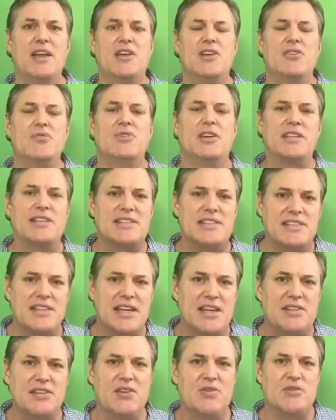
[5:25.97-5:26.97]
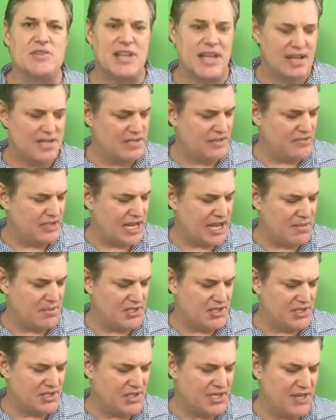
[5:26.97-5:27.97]
You can seek those kinds of
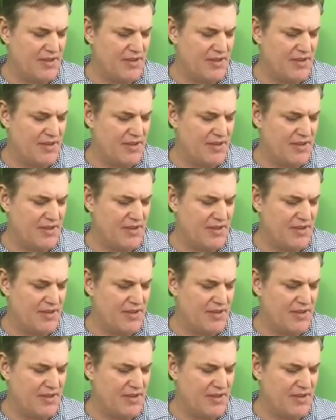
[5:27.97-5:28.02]
damages.